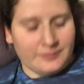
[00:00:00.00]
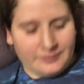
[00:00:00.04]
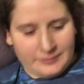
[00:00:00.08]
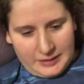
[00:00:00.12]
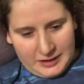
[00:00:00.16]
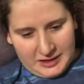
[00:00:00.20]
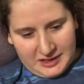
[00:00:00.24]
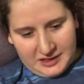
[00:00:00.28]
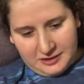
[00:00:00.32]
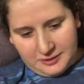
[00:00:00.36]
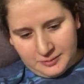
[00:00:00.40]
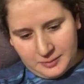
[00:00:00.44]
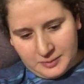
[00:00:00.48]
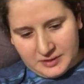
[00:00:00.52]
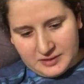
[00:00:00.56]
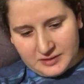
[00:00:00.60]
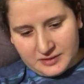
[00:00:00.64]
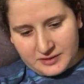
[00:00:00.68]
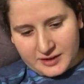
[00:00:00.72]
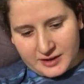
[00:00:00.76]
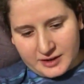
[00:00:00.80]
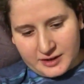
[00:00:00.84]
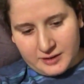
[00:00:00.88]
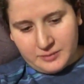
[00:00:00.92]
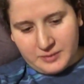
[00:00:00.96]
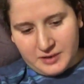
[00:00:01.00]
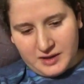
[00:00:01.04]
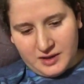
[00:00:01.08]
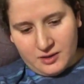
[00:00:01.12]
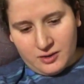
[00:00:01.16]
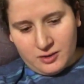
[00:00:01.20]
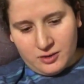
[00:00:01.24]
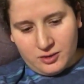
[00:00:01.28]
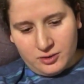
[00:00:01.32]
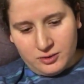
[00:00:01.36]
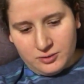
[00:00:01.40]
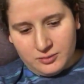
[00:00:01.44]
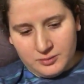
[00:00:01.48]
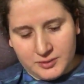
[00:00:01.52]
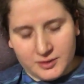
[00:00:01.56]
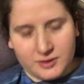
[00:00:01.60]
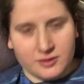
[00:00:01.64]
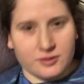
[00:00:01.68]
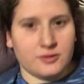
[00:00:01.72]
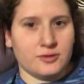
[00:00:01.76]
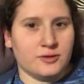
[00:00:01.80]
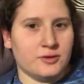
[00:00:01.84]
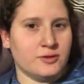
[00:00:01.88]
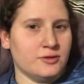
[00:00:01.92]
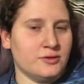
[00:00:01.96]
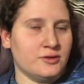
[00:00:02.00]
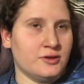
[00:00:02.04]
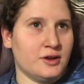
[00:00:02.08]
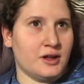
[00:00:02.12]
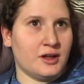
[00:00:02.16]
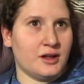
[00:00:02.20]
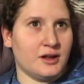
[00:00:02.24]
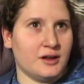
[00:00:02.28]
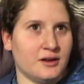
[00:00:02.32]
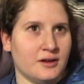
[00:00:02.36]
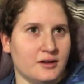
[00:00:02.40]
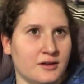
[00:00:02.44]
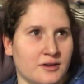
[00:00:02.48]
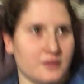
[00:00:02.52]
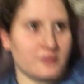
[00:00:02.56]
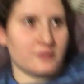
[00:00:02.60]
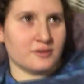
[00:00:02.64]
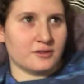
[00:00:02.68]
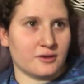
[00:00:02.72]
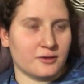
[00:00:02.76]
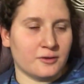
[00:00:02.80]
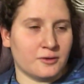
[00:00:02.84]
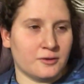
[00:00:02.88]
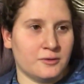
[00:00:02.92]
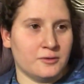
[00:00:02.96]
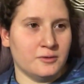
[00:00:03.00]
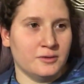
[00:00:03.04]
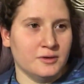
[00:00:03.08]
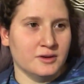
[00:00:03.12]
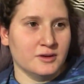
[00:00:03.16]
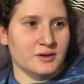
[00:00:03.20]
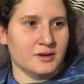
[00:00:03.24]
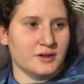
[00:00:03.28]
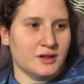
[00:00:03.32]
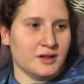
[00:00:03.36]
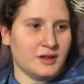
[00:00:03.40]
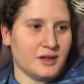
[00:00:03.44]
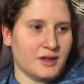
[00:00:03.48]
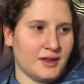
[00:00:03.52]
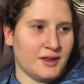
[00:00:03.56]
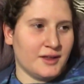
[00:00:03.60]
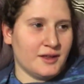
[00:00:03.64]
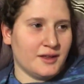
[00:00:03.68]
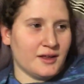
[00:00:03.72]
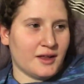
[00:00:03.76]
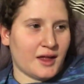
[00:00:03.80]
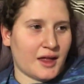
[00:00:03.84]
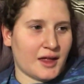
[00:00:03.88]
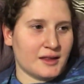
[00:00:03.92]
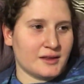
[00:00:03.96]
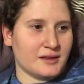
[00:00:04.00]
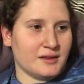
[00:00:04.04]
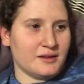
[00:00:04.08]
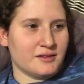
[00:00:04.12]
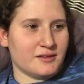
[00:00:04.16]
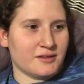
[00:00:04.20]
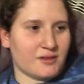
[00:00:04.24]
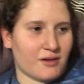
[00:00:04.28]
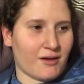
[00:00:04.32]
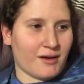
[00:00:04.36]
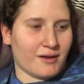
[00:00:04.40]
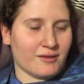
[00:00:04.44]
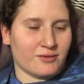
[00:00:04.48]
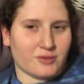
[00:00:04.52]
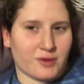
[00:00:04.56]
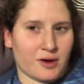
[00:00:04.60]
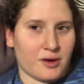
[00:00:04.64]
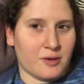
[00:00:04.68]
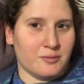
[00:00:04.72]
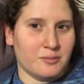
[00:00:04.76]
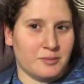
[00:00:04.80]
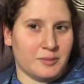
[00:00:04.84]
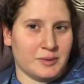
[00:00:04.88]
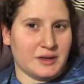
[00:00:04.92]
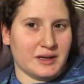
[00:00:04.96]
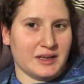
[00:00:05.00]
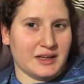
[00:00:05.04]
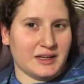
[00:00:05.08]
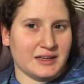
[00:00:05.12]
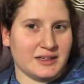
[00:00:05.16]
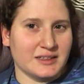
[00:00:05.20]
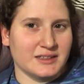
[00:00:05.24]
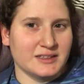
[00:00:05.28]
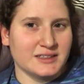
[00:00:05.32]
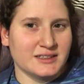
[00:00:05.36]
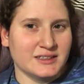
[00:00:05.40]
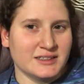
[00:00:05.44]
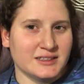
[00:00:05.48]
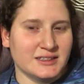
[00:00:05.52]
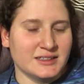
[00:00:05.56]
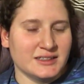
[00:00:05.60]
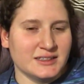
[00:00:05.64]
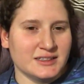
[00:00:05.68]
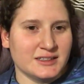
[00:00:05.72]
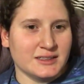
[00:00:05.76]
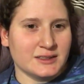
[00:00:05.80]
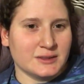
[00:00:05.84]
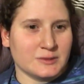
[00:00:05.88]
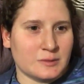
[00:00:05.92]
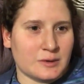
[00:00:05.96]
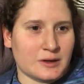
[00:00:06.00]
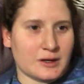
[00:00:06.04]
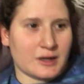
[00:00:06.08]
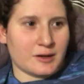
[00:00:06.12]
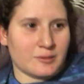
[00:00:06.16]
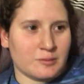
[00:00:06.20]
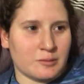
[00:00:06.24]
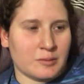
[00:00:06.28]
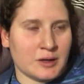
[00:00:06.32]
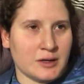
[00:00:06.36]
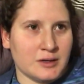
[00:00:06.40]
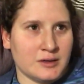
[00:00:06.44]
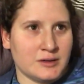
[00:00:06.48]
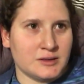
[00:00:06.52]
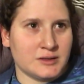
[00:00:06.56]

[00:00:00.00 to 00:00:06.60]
my husband's gonna be home soon, so at least I'll have company when I'm